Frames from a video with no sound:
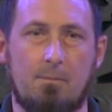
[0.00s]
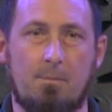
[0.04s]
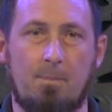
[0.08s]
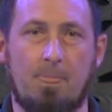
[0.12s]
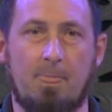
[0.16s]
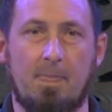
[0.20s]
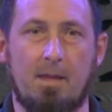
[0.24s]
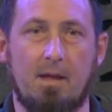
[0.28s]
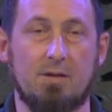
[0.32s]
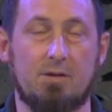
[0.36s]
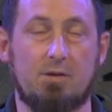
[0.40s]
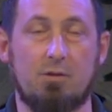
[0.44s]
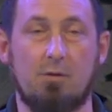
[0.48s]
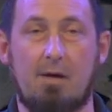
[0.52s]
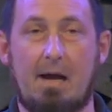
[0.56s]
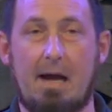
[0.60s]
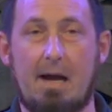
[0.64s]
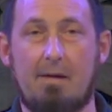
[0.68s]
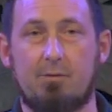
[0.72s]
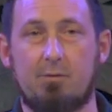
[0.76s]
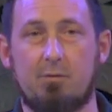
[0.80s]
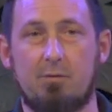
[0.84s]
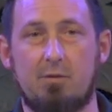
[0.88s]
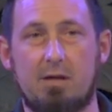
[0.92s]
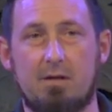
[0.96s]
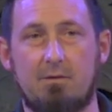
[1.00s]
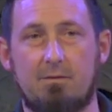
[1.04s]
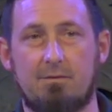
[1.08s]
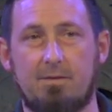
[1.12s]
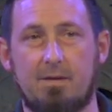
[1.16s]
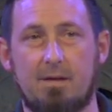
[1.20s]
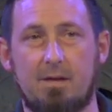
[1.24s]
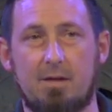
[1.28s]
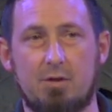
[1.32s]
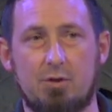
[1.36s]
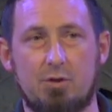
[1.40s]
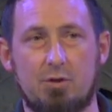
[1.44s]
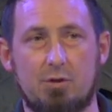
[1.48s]
And so after he
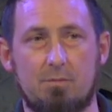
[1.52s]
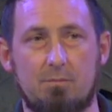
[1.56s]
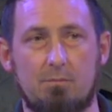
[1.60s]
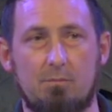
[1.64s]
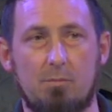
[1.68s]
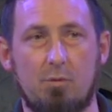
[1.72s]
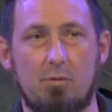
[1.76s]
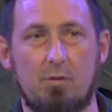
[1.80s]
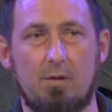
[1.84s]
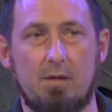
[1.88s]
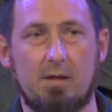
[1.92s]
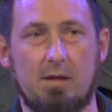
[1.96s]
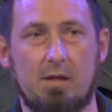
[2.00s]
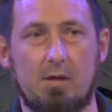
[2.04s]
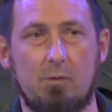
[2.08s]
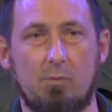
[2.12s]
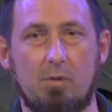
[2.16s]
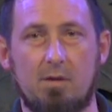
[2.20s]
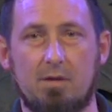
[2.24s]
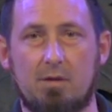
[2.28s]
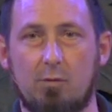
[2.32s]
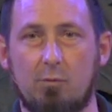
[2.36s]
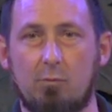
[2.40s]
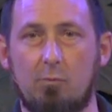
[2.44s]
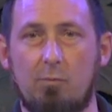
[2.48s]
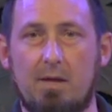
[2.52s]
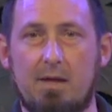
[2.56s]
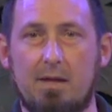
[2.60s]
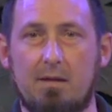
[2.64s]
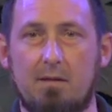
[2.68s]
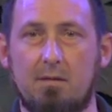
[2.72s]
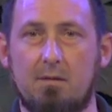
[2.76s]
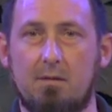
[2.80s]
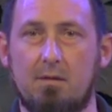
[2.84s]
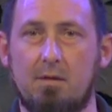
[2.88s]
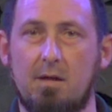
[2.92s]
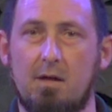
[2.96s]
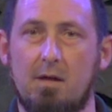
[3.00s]
finished Moody, he went to
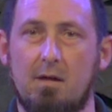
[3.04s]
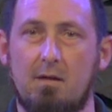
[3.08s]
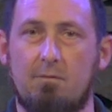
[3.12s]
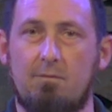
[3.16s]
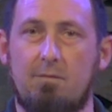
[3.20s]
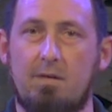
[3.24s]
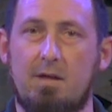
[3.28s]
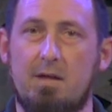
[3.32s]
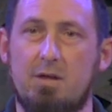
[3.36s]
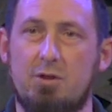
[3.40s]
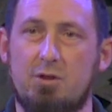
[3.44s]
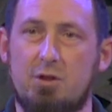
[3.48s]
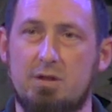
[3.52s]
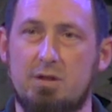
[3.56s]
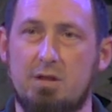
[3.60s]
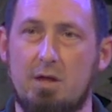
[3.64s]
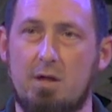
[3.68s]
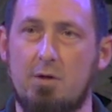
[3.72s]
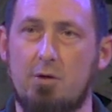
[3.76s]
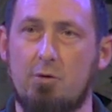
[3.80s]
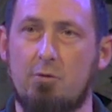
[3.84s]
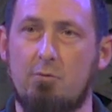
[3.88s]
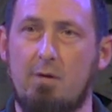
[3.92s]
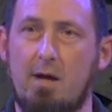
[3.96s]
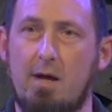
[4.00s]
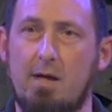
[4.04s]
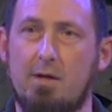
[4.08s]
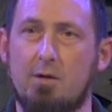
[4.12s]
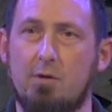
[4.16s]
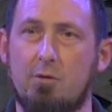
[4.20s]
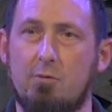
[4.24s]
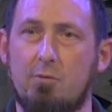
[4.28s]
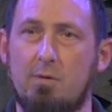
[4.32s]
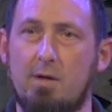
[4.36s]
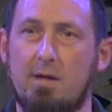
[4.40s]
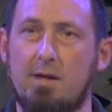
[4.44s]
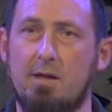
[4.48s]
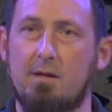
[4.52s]
Wheaton, finished his undergrad
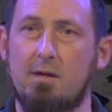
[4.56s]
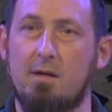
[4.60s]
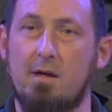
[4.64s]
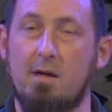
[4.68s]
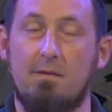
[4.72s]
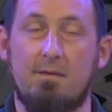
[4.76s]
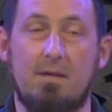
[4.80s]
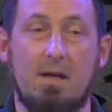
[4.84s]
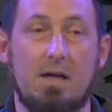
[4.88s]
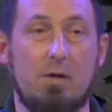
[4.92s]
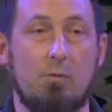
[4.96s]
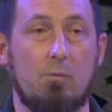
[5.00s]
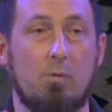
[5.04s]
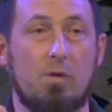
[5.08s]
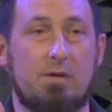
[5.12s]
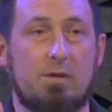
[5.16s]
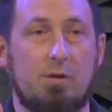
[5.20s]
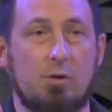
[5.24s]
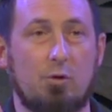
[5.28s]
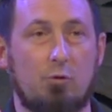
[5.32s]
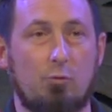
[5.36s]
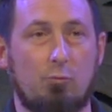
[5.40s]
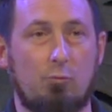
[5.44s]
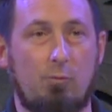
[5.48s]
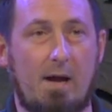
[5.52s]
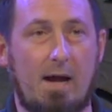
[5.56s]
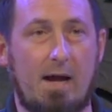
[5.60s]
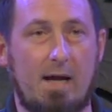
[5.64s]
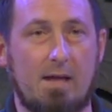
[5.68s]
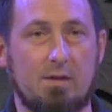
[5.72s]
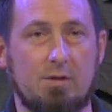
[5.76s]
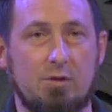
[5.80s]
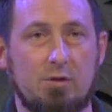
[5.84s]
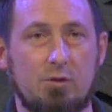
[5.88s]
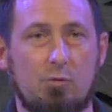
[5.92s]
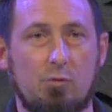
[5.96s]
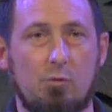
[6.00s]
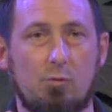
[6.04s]
degree. Then he went to grad
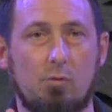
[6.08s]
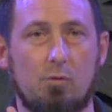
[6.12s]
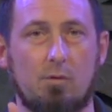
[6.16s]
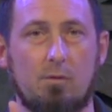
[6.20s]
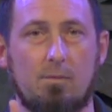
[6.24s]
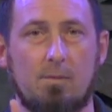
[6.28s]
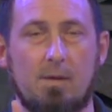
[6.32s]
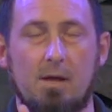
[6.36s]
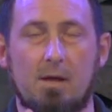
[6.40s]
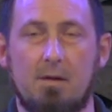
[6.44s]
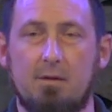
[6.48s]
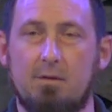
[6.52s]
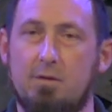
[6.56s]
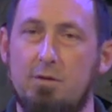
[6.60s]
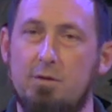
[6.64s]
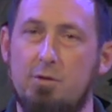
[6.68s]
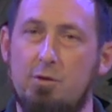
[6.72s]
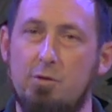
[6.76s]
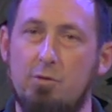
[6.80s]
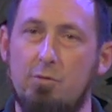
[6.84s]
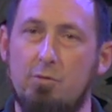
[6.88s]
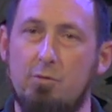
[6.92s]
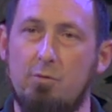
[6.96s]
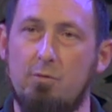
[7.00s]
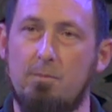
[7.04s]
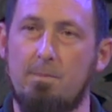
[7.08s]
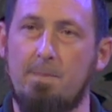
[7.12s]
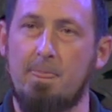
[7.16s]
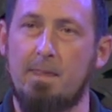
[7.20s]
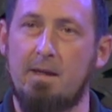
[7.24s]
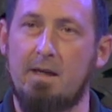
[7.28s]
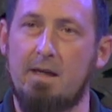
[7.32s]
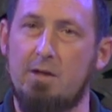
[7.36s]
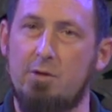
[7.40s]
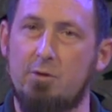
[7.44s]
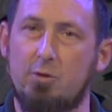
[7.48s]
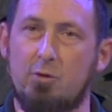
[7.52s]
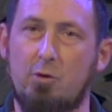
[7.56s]
school to do
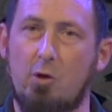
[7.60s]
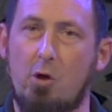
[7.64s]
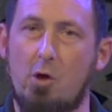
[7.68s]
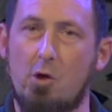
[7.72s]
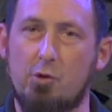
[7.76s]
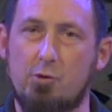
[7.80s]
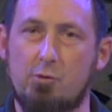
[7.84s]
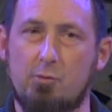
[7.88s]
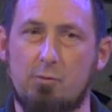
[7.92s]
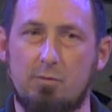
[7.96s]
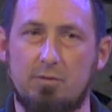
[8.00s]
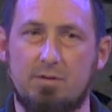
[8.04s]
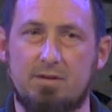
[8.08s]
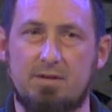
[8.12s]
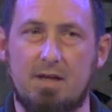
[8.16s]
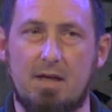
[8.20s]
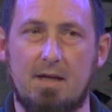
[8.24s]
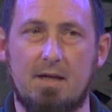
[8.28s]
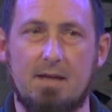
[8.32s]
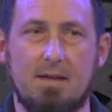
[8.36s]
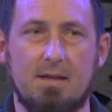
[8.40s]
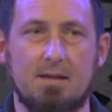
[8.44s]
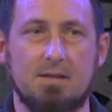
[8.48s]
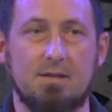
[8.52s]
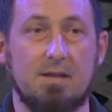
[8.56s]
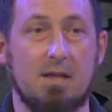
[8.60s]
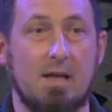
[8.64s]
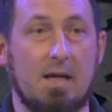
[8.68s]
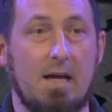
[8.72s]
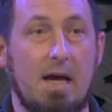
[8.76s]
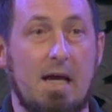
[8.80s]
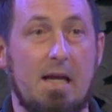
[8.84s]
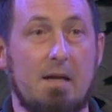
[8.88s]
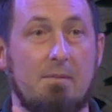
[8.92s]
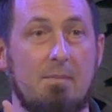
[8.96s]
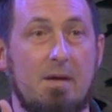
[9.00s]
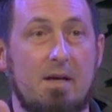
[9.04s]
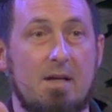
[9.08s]
intercultural studies, and
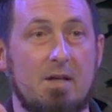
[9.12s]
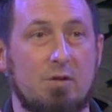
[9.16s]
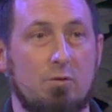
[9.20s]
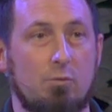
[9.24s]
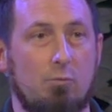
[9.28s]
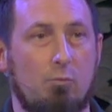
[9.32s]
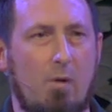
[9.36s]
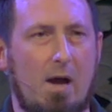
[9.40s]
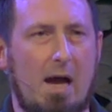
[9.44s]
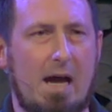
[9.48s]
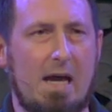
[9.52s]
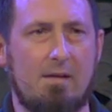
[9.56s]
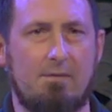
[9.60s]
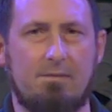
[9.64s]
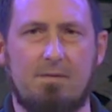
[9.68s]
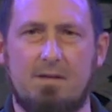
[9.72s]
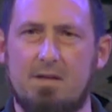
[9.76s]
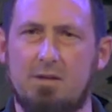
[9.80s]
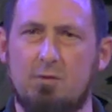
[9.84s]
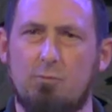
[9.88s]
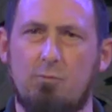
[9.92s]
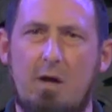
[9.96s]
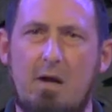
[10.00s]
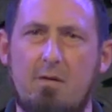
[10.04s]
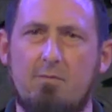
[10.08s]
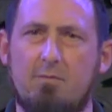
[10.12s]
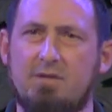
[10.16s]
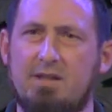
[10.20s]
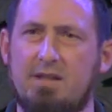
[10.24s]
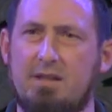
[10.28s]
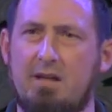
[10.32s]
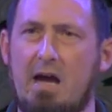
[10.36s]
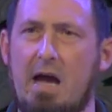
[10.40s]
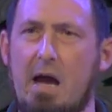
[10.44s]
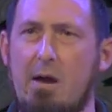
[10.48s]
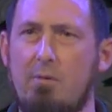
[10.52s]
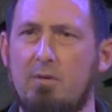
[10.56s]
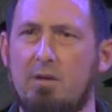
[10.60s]
he met his wife, and his wife was like,
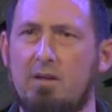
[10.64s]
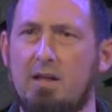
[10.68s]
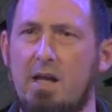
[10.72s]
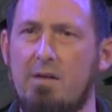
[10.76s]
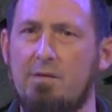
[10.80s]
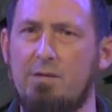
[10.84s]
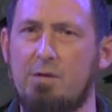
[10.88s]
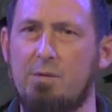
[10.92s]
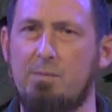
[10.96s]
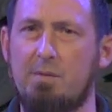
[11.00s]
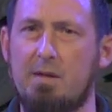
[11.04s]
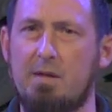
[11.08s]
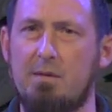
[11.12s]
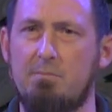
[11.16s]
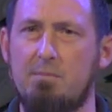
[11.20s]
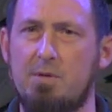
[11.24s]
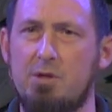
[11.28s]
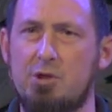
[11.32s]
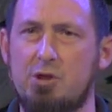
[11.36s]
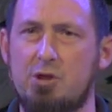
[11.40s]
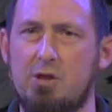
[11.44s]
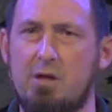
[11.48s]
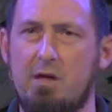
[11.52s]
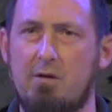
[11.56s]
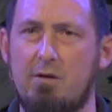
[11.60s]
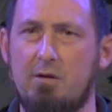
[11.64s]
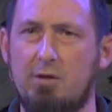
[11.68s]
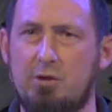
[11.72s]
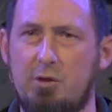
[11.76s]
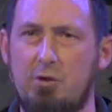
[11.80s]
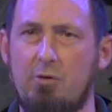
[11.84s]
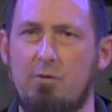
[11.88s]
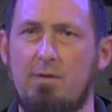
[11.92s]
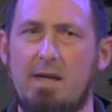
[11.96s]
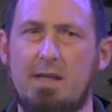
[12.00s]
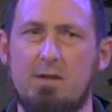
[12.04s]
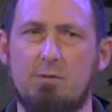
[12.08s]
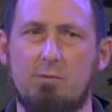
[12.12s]
I would love to be a missionary too.
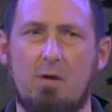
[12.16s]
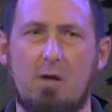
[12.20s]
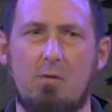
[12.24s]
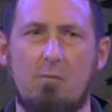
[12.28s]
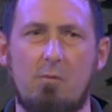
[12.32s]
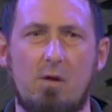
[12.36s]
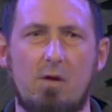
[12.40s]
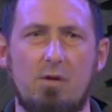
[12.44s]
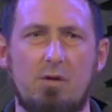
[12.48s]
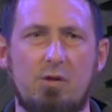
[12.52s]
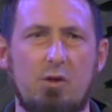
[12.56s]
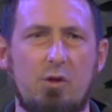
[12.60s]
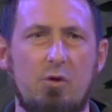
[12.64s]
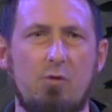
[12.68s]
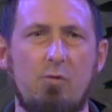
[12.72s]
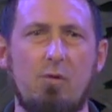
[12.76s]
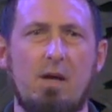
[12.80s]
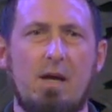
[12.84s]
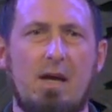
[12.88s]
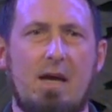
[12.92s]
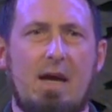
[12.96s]
That's what I want to do.